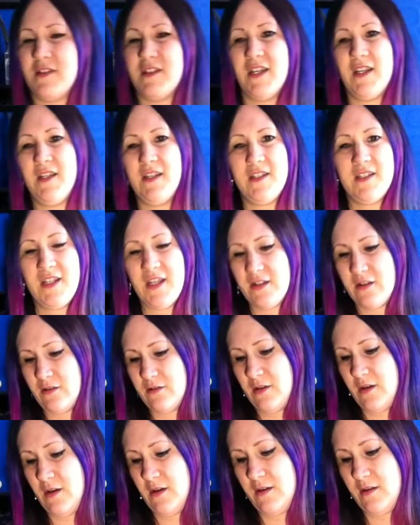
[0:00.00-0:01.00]
and it said on
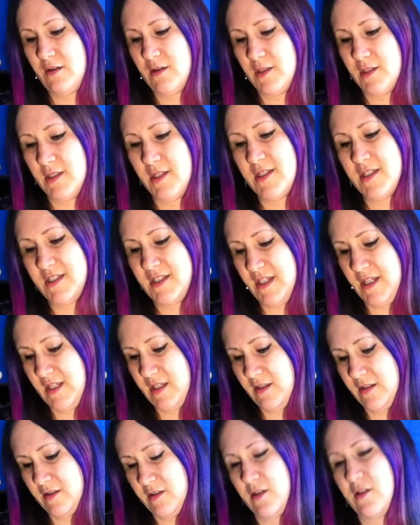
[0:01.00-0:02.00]
the
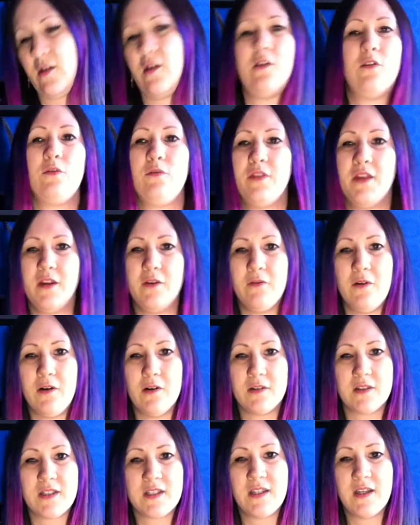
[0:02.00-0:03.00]
listing that the whole thing
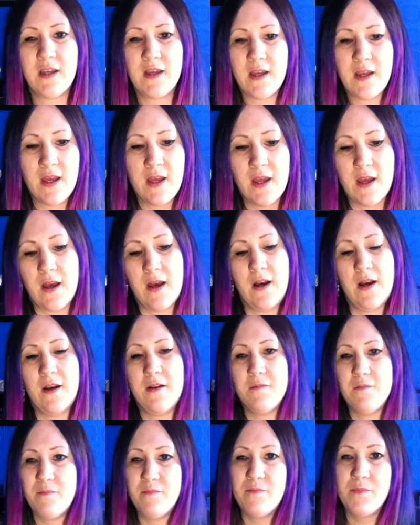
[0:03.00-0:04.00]
was.
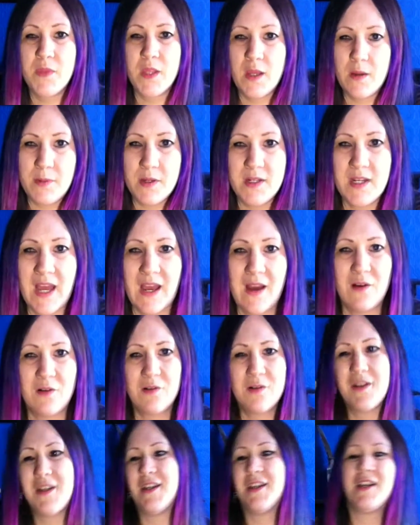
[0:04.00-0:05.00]
But now
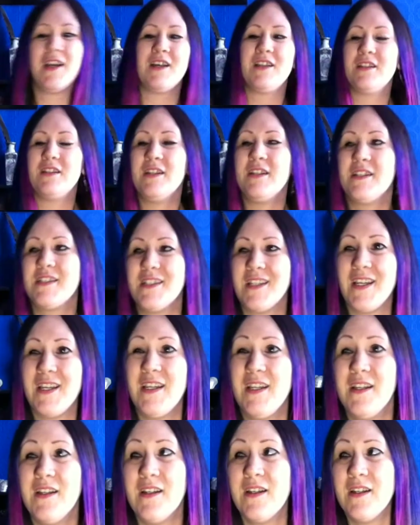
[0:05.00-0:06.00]
looking at the
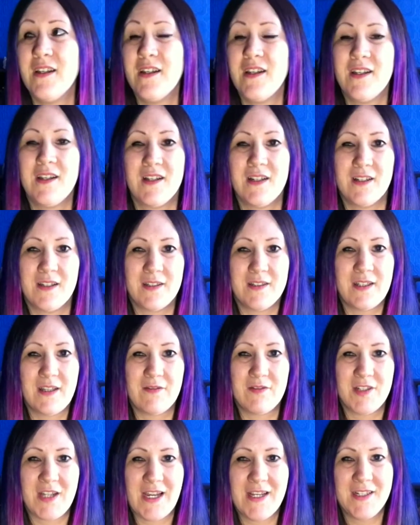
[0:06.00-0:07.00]
listing, they've
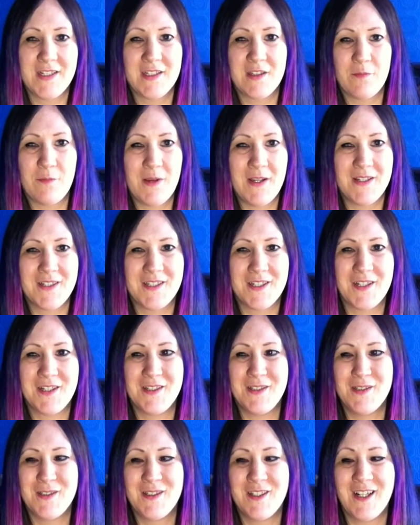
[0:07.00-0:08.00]
changed the picture,
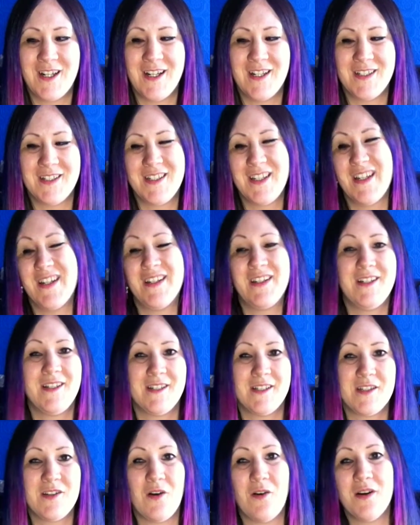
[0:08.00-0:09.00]
and yeah,
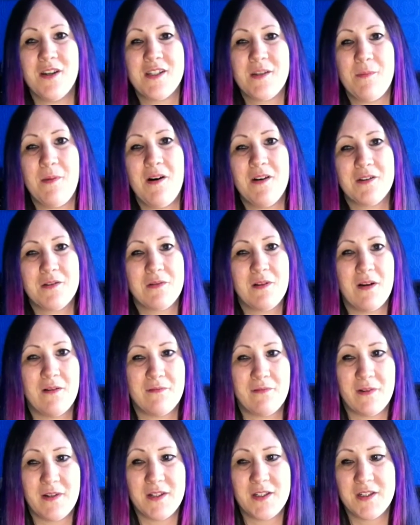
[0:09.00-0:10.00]
it's not. It's a partial
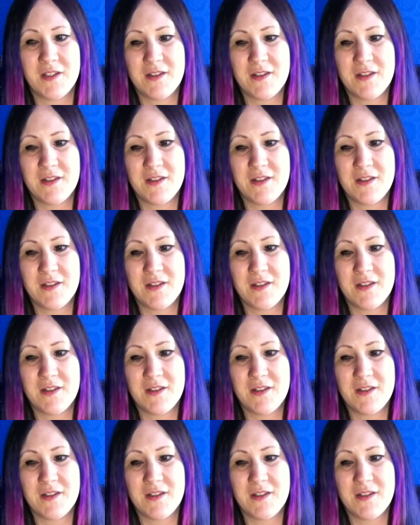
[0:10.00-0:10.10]
coverage,